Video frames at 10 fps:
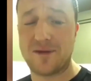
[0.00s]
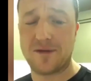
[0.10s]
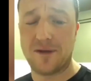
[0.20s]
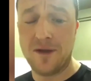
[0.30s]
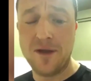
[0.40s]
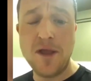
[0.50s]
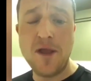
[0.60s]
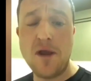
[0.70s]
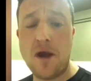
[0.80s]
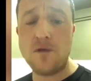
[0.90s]
Like,
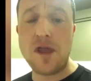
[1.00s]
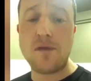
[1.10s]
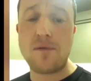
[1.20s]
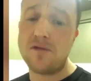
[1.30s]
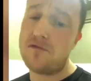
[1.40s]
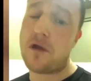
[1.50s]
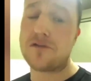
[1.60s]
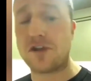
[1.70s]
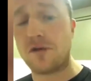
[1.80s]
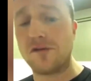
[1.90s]
oh yeah, but you're
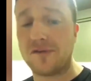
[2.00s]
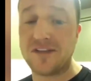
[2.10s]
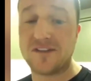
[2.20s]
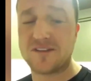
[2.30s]
Celtic Rangers.